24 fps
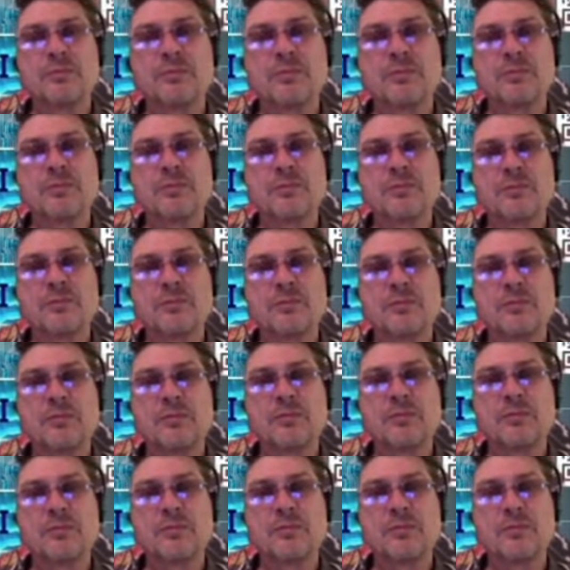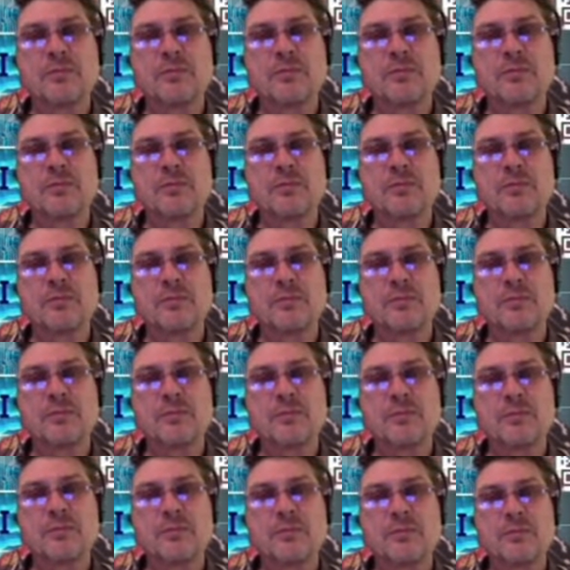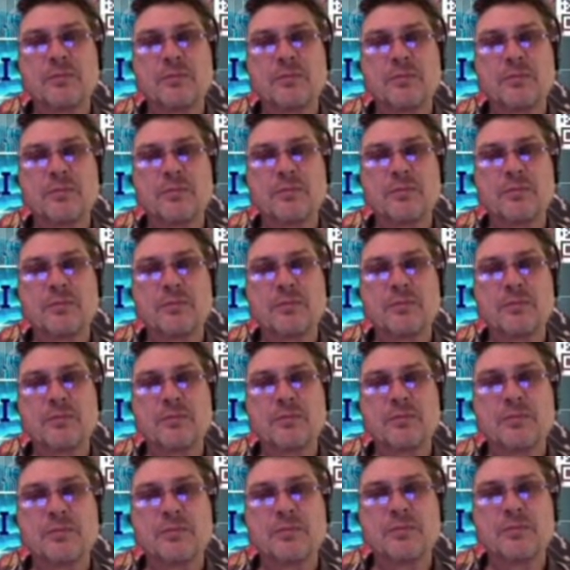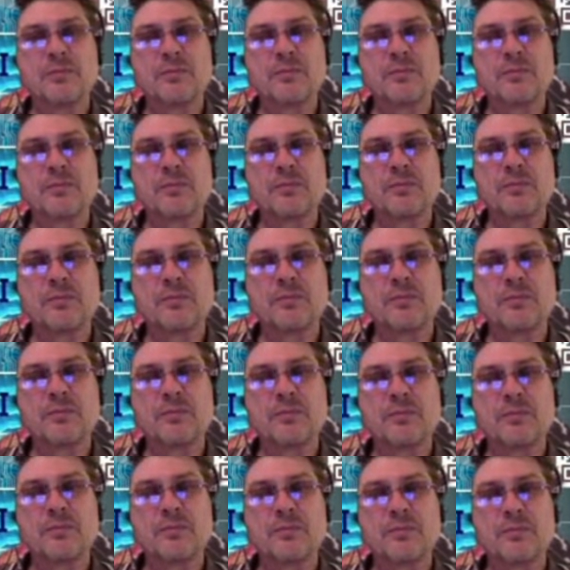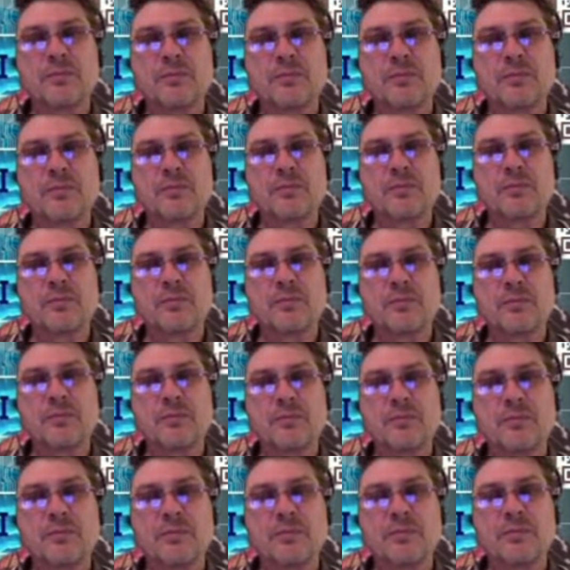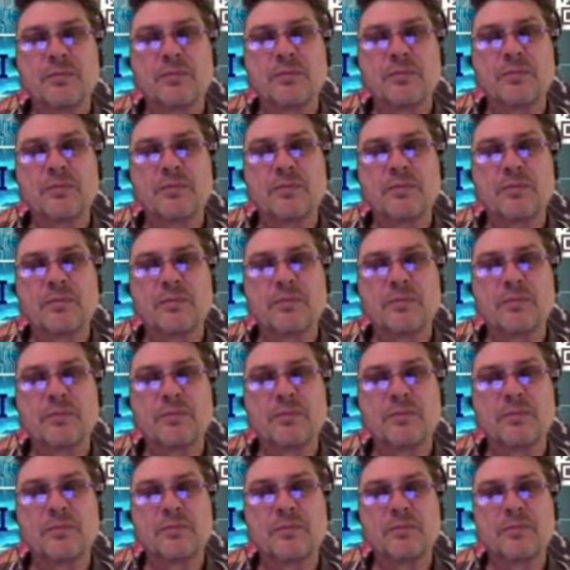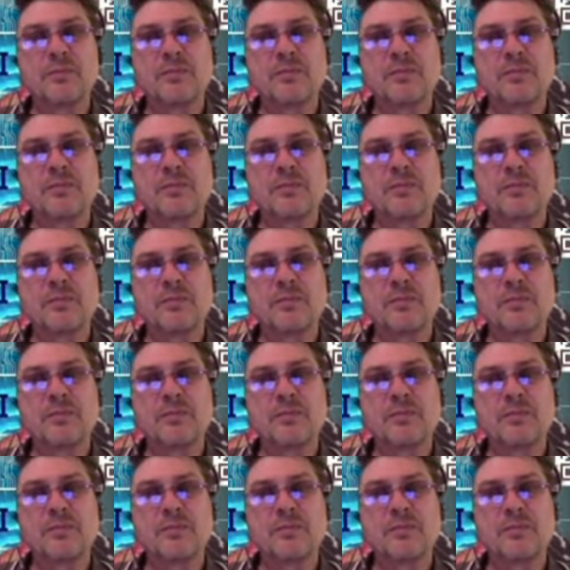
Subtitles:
[no speech]